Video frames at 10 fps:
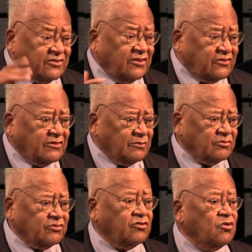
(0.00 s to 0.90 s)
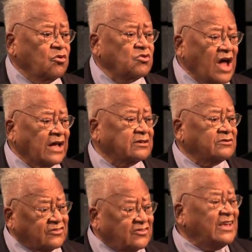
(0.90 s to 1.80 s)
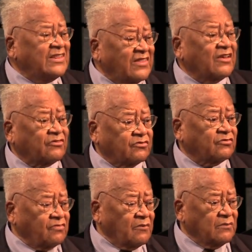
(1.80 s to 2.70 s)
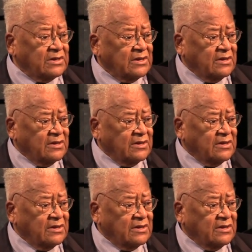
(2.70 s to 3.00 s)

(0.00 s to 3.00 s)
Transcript: systems do not see this from